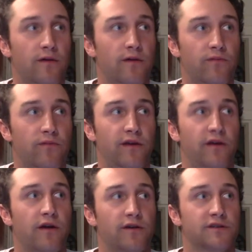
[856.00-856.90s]

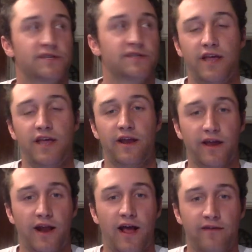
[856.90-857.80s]
be understanding
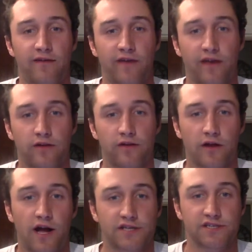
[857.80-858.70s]
and have a clear
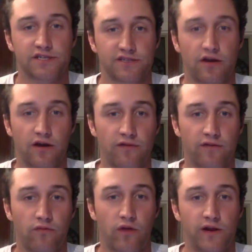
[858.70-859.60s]
conscience of
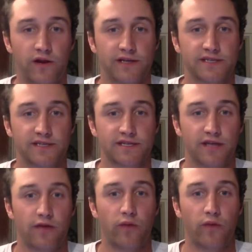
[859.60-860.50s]
what it is
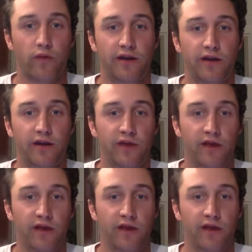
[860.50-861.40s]
that we need to
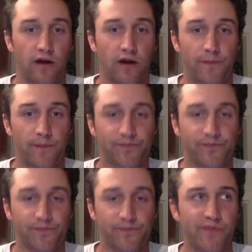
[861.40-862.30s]
be
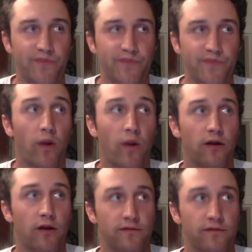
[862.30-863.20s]
aware
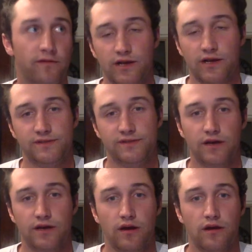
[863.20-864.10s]
of when it comes
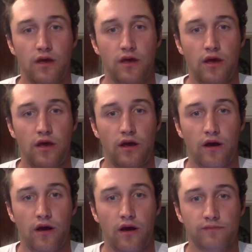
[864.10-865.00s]
to
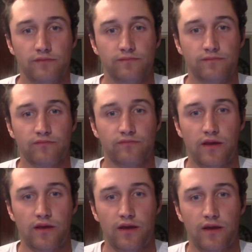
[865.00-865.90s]
um,
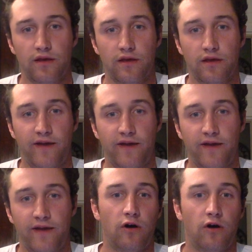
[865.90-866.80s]
in the facts
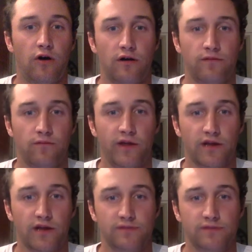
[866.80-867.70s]
of law, when it
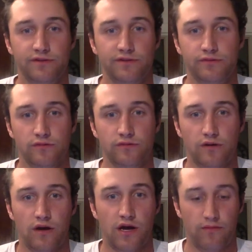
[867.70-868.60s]
comes to
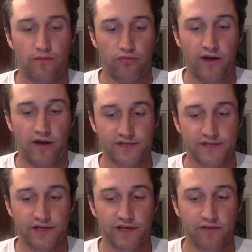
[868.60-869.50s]

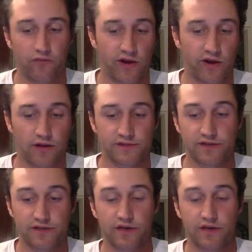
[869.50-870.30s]
privacy, when it comes to